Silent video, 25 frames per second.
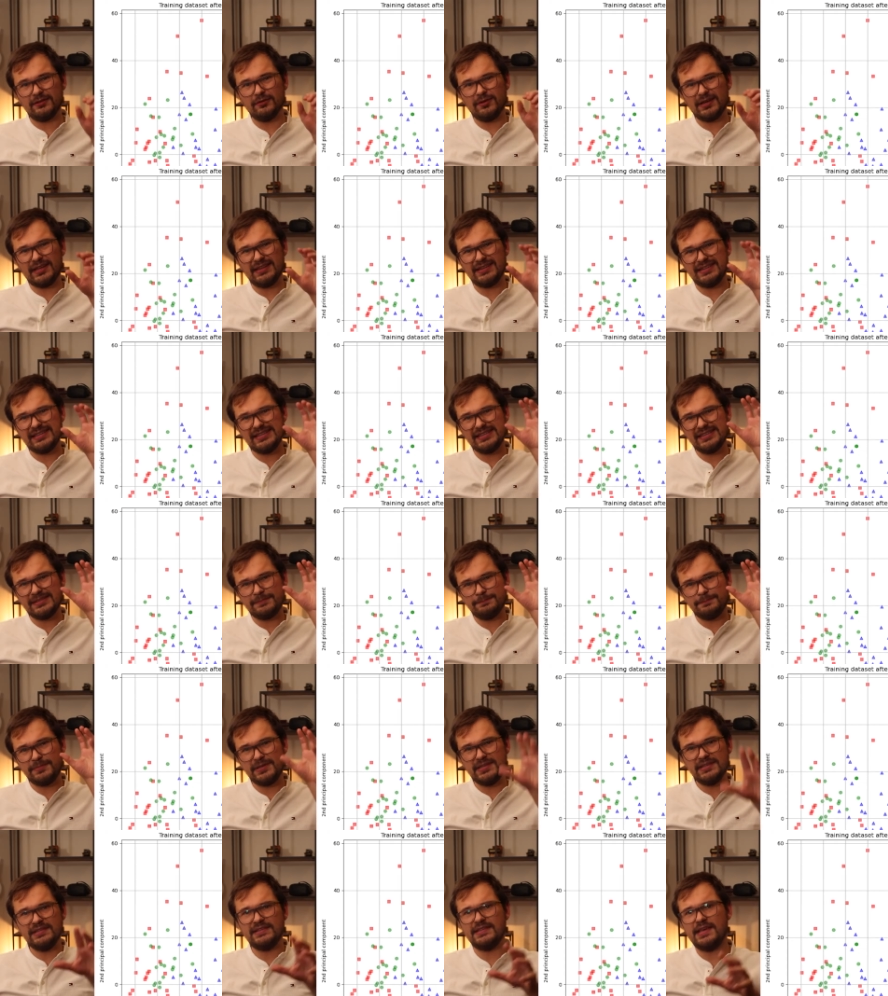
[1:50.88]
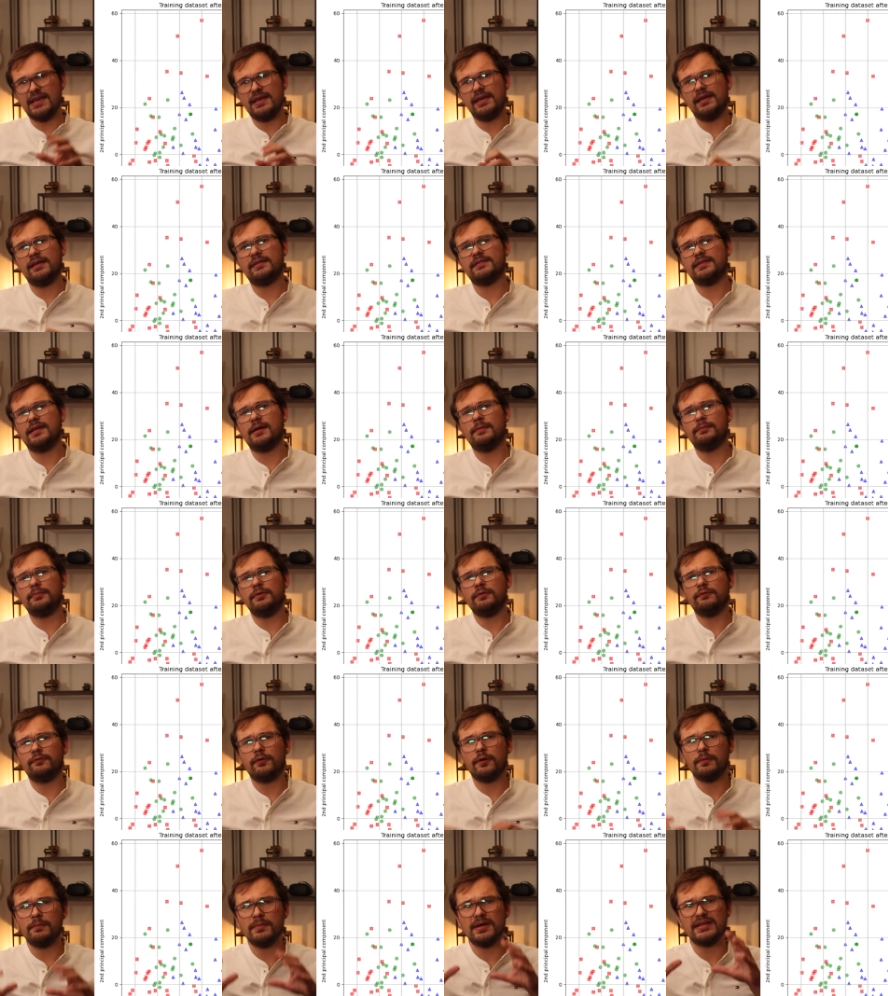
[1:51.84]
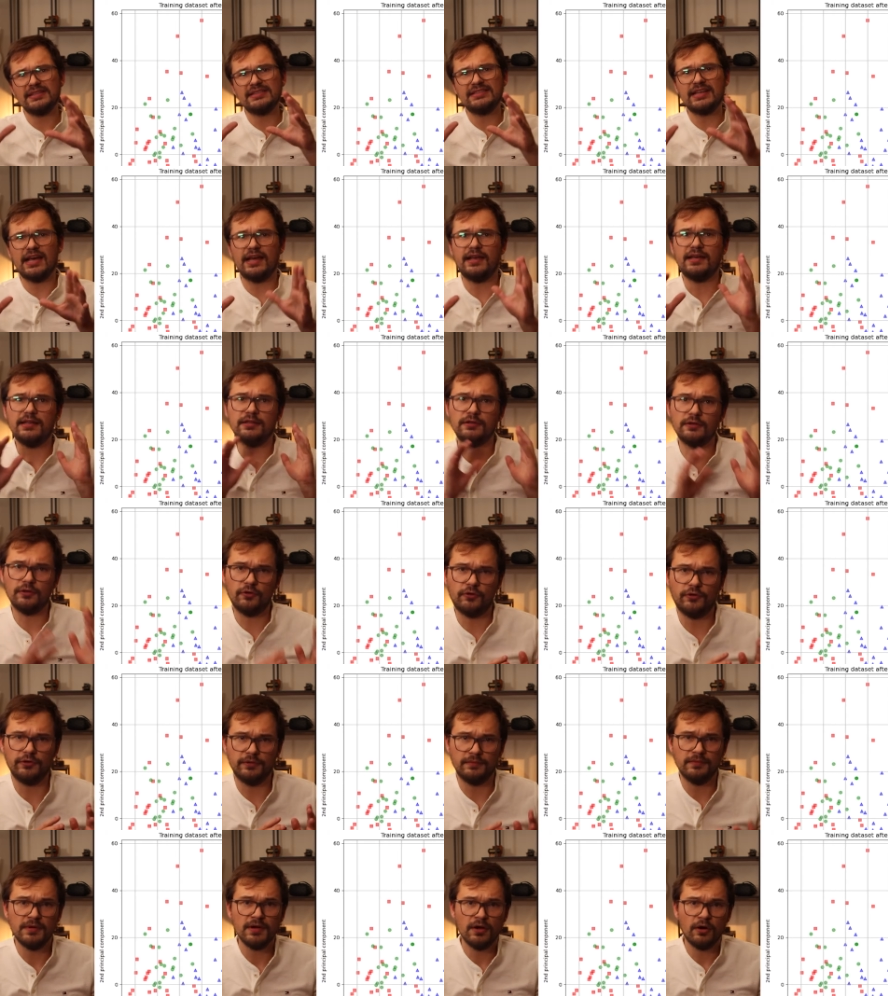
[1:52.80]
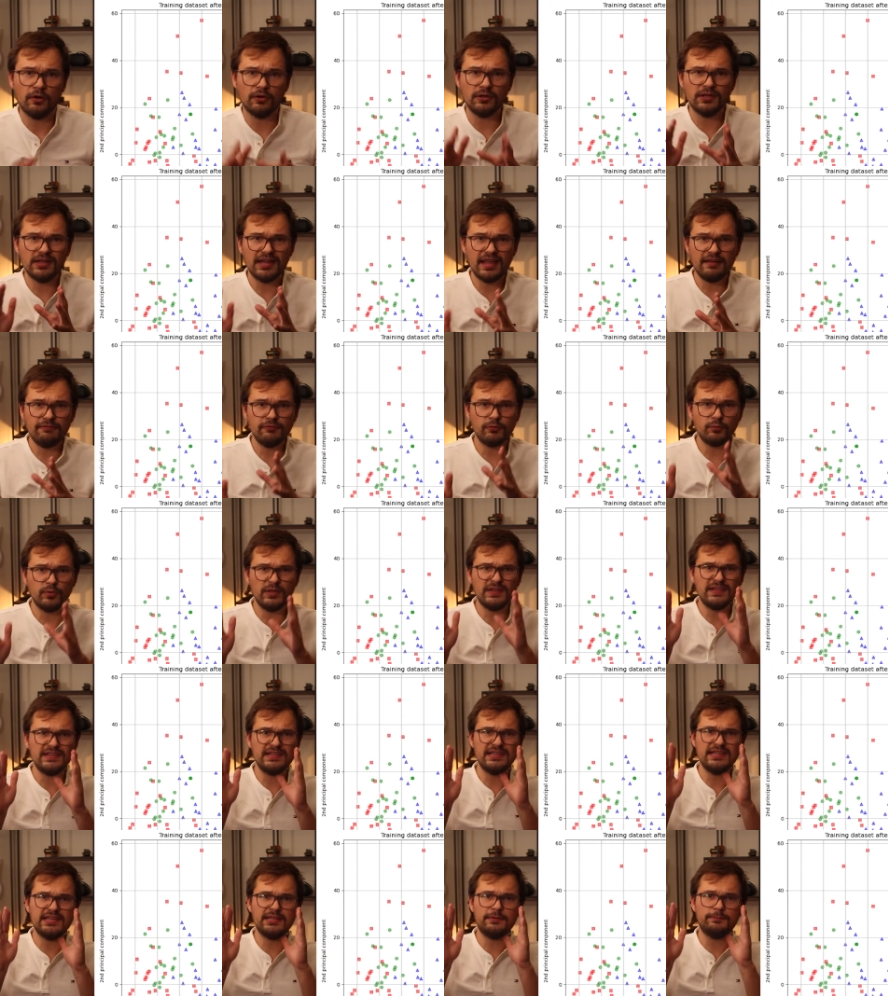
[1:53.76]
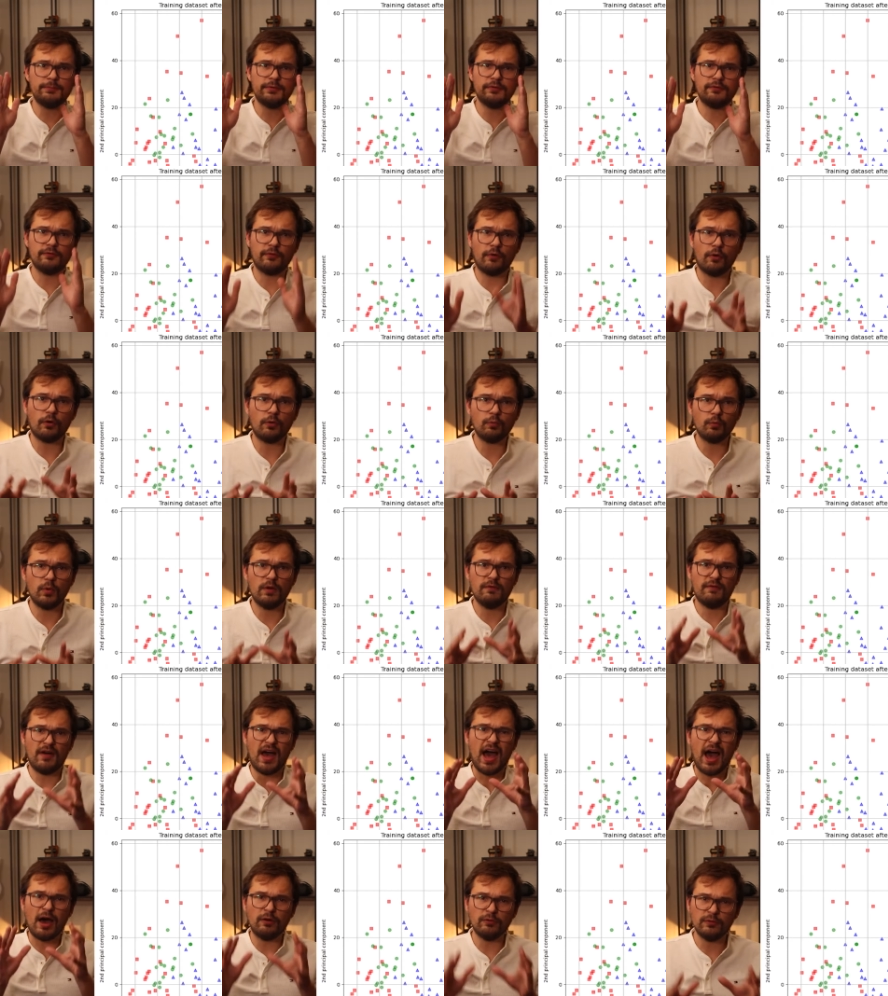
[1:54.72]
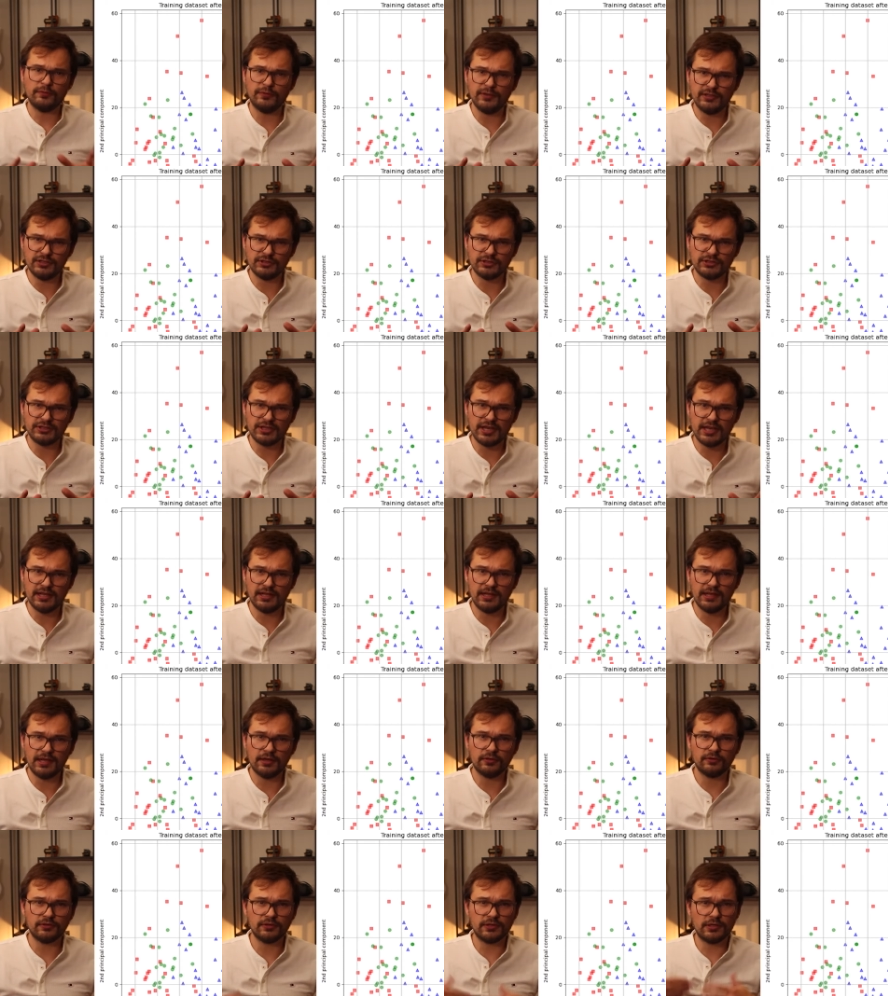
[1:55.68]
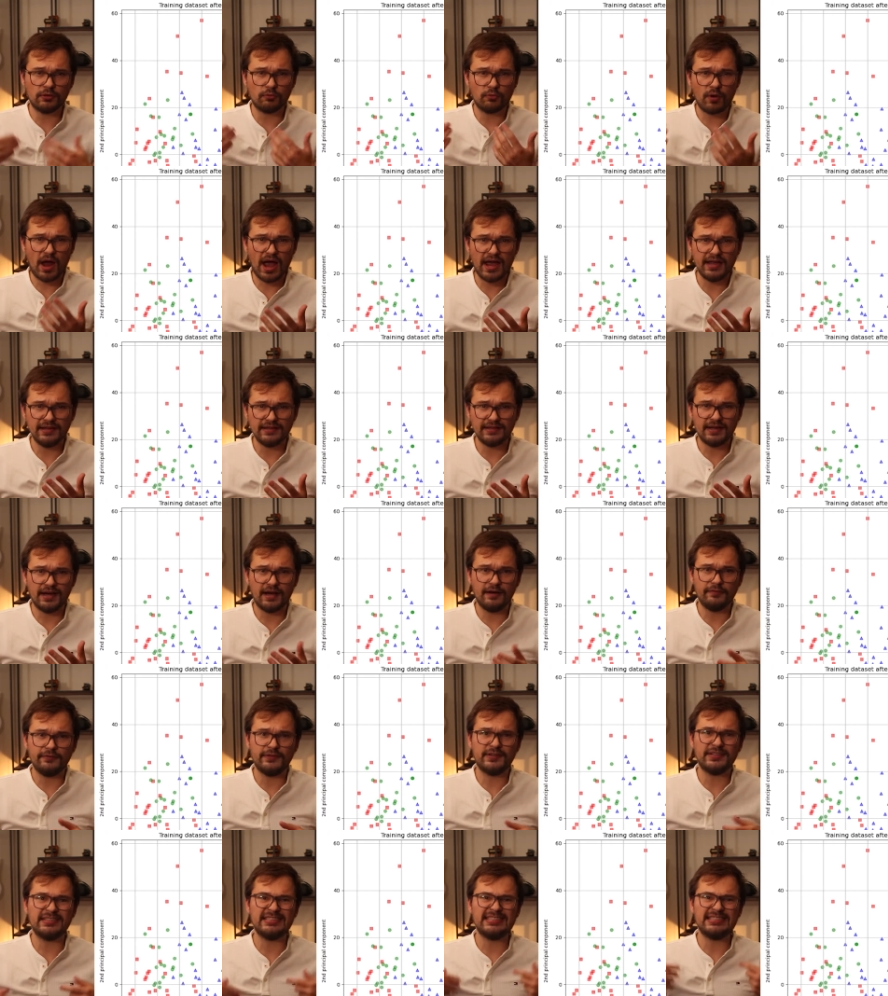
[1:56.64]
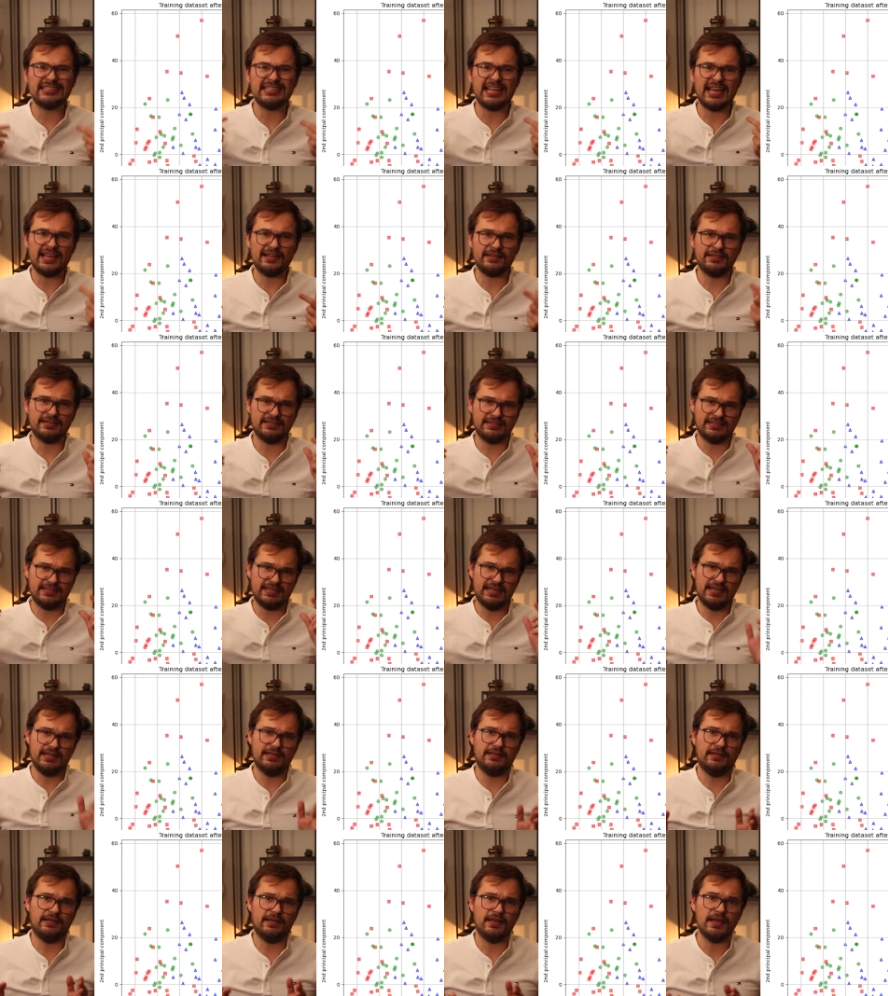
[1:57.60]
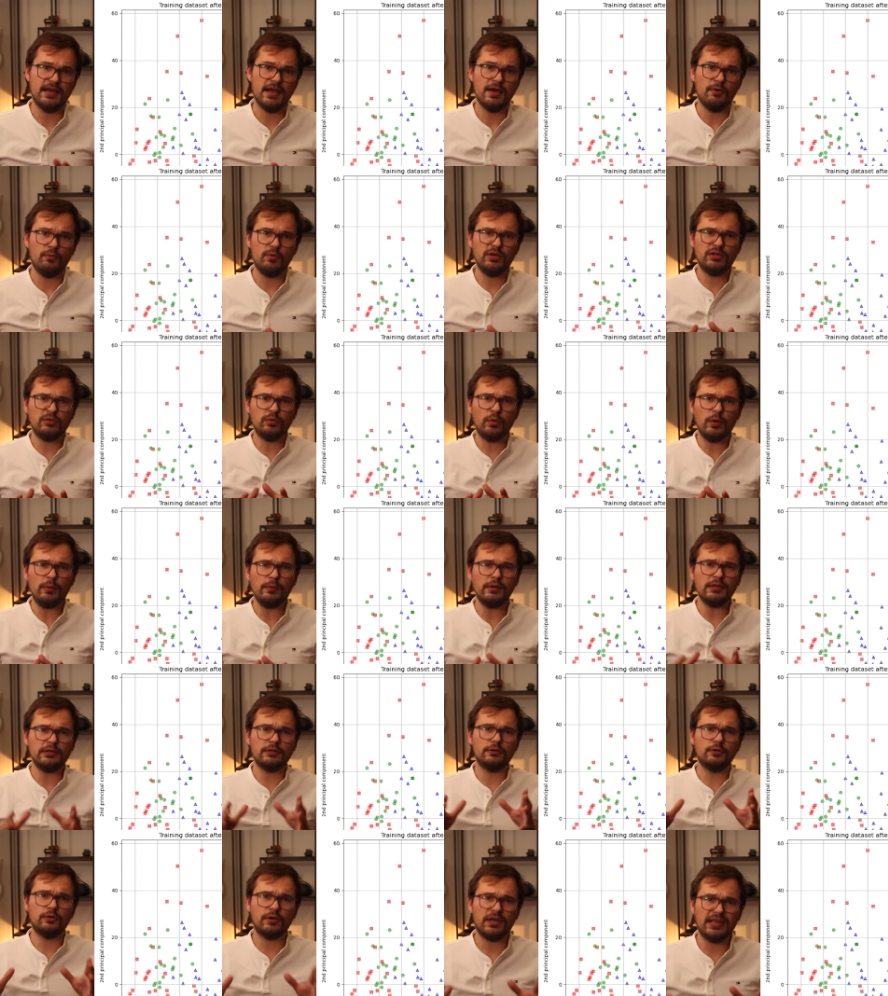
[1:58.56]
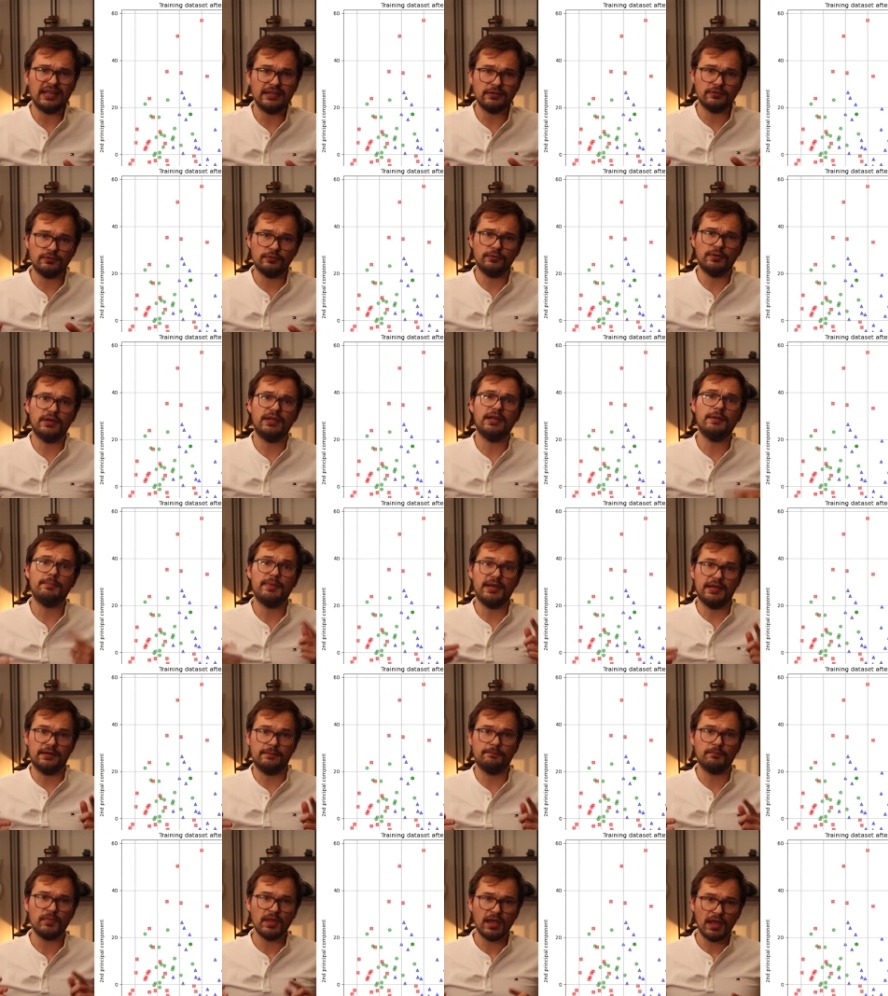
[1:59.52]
look at this PCA example from scikit-learn. On the left, we see it perform without feature scaling, and on the right after standard scaling, which we will look into in a bit.